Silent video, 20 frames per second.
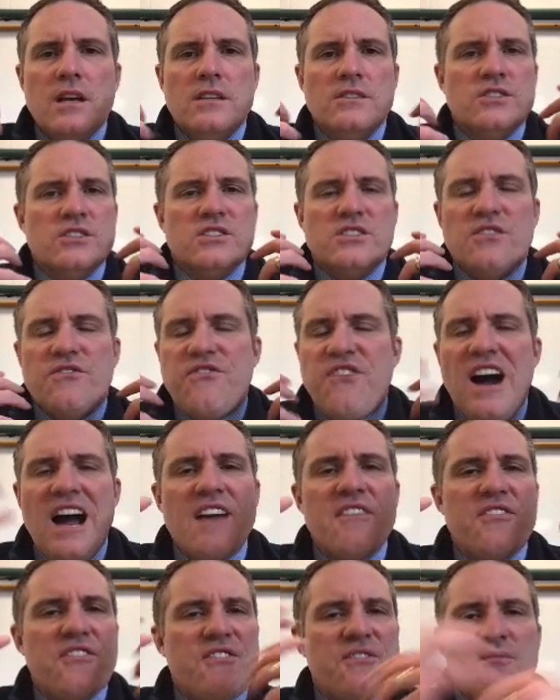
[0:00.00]
just
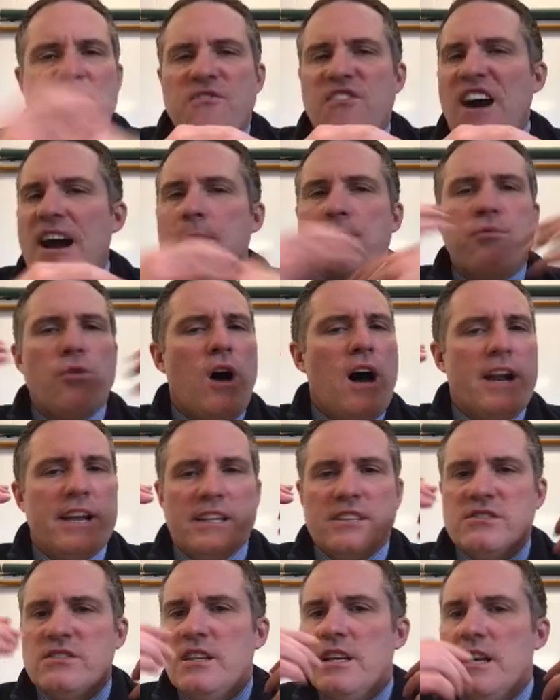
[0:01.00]
five
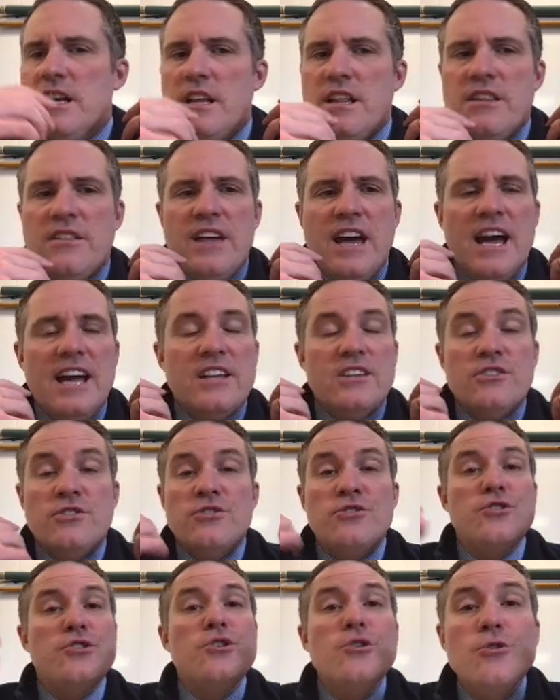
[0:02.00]
products that
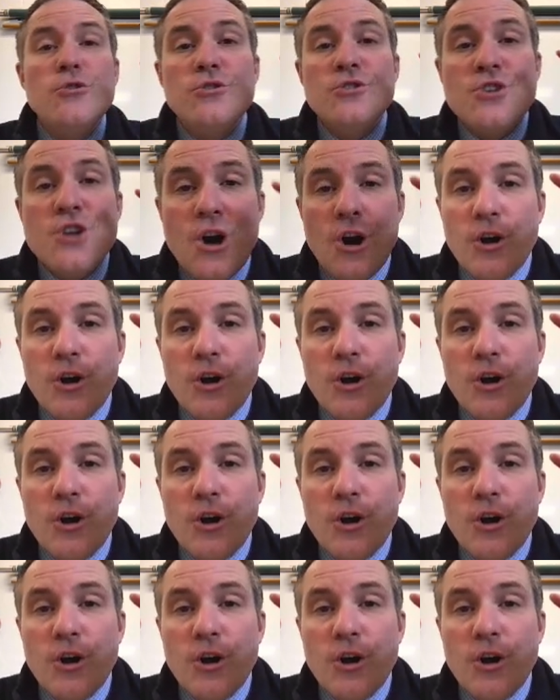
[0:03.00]
you